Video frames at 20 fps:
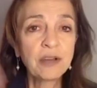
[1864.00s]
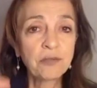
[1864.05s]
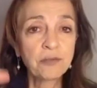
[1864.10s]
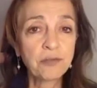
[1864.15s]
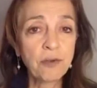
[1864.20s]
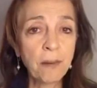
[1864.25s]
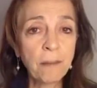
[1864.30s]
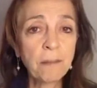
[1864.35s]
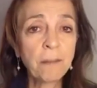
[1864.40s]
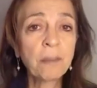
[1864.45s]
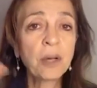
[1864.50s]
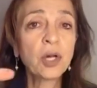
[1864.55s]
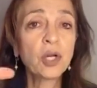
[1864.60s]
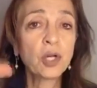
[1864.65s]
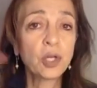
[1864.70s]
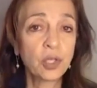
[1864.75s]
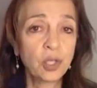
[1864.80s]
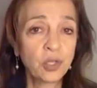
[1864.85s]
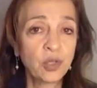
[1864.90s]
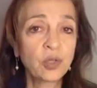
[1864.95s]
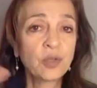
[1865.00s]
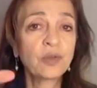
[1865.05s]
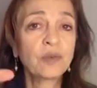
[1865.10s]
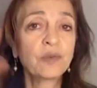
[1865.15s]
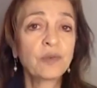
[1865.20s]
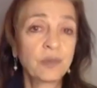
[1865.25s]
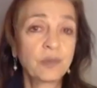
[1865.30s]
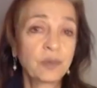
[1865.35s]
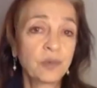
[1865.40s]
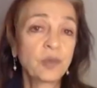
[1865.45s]
from
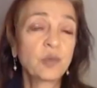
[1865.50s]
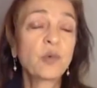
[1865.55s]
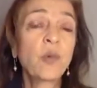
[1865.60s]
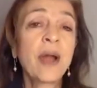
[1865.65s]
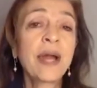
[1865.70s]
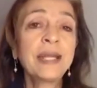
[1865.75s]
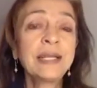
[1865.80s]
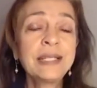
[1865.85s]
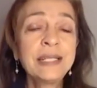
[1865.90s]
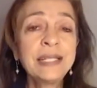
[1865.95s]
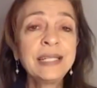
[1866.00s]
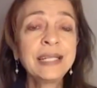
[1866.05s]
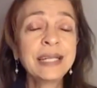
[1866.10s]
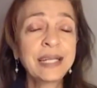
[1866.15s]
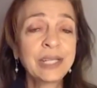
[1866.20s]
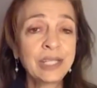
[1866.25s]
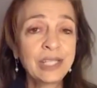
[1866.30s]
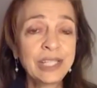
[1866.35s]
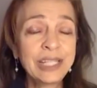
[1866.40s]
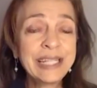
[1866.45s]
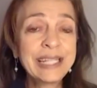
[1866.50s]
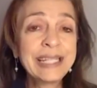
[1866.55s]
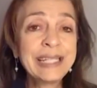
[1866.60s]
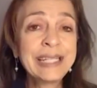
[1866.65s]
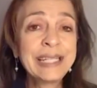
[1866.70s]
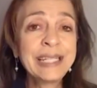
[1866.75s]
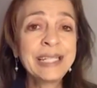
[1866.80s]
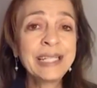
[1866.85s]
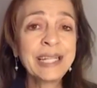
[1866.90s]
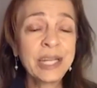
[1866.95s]
grinding and
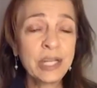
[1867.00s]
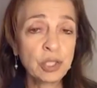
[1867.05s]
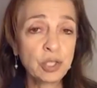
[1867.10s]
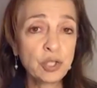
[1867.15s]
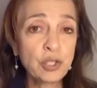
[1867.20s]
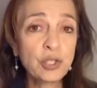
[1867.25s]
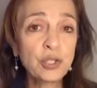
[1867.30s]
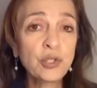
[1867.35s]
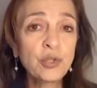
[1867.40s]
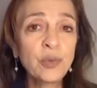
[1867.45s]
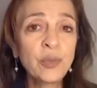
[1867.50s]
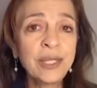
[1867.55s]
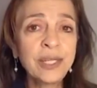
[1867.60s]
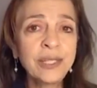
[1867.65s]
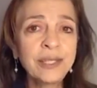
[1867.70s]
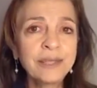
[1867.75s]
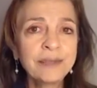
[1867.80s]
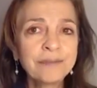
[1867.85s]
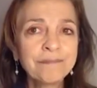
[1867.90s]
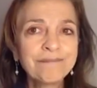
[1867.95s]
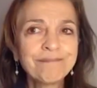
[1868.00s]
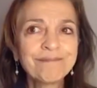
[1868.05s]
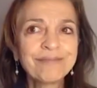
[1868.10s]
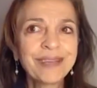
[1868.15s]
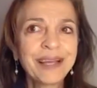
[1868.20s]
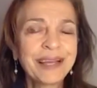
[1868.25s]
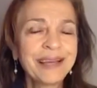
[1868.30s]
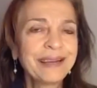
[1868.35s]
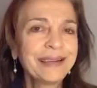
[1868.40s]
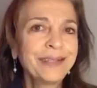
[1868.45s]
eating and chewing.
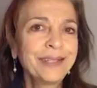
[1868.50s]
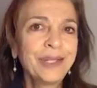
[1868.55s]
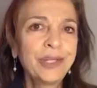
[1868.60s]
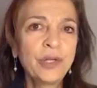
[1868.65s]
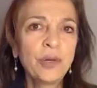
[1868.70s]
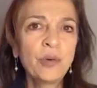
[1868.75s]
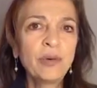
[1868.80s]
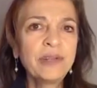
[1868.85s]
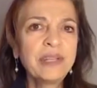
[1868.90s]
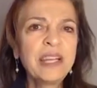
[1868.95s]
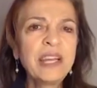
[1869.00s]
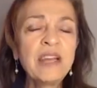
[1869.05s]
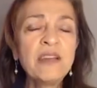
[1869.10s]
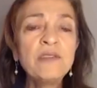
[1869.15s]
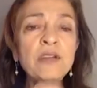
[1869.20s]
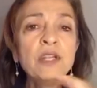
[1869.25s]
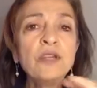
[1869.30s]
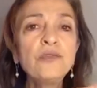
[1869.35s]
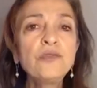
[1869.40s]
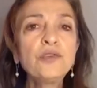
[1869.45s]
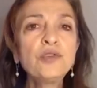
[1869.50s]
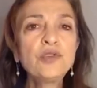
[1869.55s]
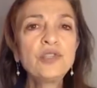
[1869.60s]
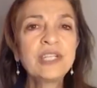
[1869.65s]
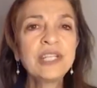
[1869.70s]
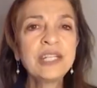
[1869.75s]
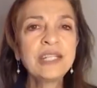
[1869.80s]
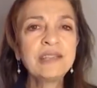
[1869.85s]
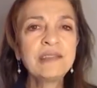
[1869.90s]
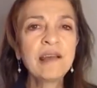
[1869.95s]
You know, even if you
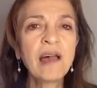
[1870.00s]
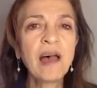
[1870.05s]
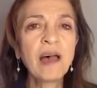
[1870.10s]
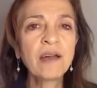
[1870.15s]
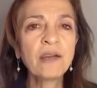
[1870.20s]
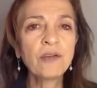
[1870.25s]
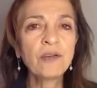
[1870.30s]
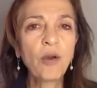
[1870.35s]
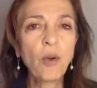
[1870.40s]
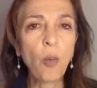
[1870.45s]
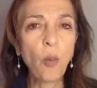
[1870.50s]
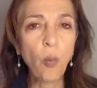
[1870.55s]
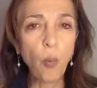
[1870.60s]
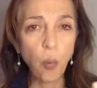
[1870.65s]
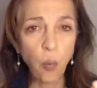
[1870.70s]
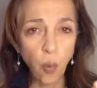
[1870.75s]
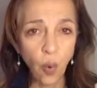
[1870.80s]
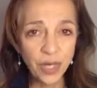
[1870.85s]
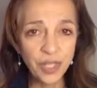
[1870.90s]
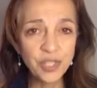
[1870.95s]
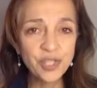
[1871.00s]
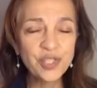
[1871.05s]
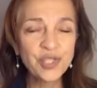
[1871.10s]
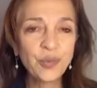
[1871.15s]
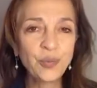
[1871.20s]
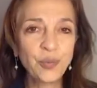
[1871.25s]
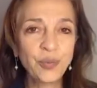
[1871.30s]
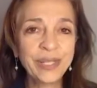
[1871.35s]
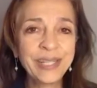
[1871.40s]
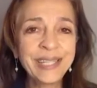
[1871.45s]
did that once a
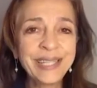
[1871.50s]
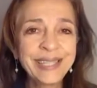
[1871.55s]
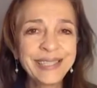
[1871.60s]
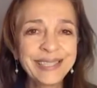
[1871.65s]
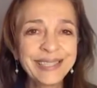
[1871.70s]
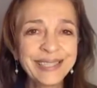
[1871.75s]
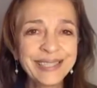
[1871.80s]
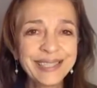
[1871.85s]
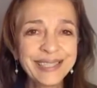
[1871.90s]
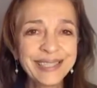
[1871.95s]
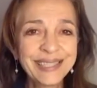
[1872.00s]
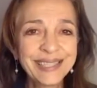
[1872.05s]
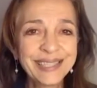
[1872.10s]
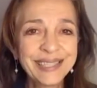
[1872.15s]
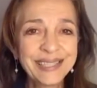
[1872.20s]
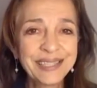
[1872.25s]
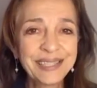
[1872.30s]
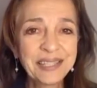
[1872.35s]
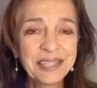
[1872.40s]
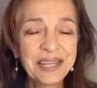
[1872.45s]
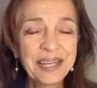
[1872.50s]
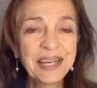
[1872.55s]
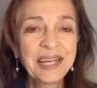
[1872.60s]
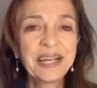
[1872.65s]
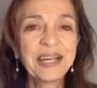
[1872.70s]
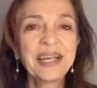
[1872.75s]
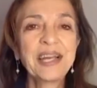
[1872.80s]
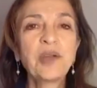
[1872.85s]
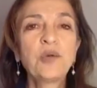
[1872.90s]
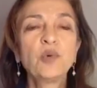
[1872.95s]
week,
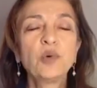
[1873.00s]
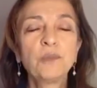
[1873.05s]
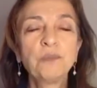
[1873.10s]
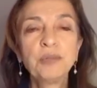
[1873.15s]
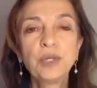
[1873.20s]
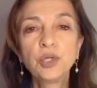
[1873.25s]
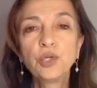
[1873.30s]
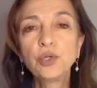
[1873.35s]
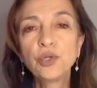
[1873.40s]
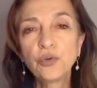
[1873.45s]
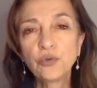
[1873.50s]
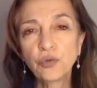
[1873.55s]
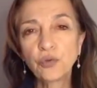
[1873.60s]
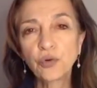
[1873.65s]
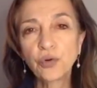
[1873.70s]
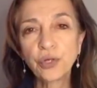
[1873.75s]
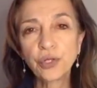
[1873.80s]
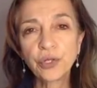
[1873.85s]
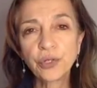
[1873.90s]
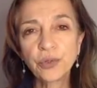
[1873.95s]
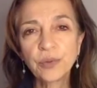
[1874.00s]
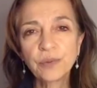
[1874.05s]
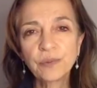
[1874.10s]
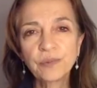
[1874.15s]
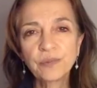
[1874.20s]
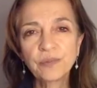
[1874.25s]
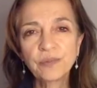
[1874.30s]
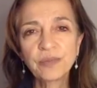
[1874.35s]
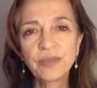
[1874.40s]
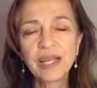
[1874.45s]
it will be good for you.
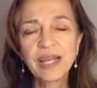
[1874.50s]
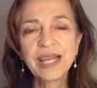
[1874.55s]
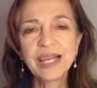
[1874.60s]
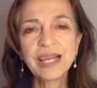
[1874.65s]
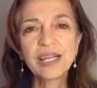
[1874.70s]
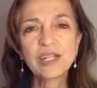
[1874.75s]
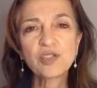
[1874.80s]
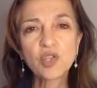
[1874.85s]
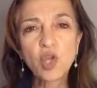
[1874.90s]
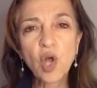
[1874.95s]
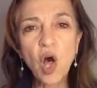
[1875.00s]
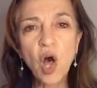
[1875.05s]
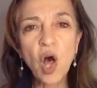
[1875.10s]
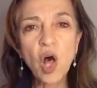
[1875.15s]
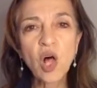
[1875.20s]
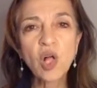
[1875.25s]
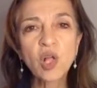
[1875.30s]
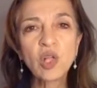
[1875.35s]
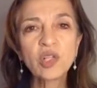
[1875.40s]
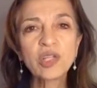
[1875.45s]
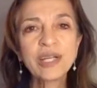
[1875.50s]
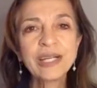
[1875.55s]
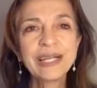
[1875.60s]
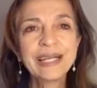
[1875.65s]
It's called